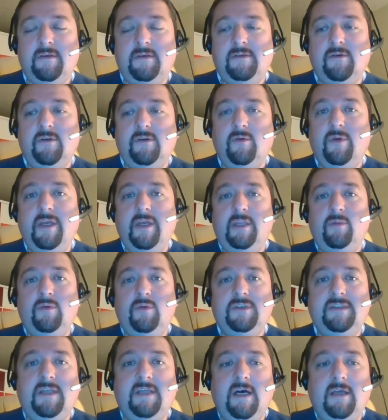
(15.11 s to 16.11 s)
So the way it
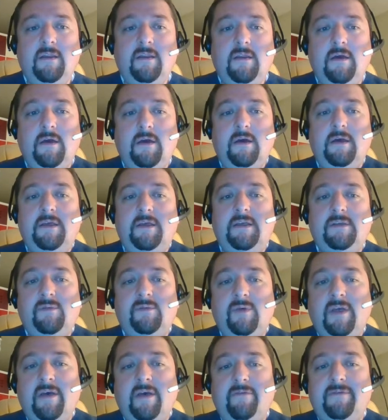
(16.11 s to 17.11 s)
was done is
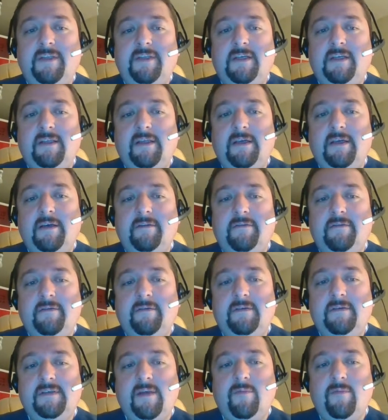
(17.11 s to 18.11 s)
we have declared
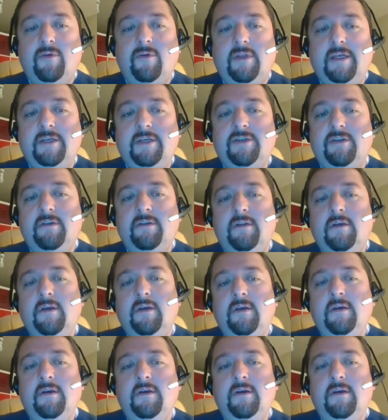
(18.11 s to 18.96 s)
some collection.